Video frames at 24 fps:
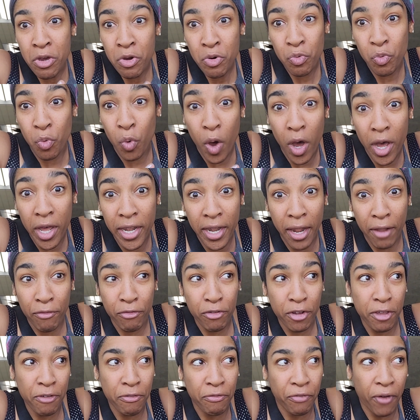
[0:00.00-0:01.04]
1
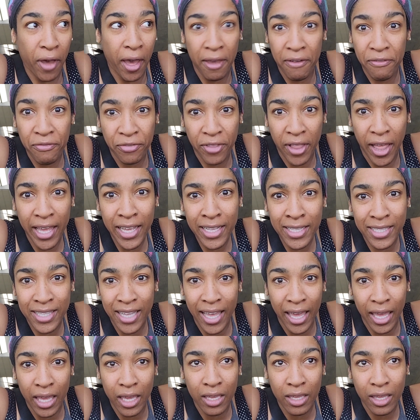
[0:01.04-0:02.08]
every 5 flights,
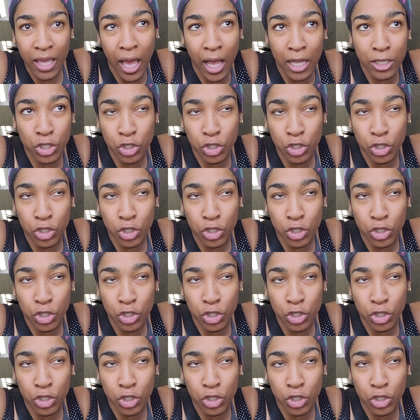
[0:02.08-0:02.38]
like yeah,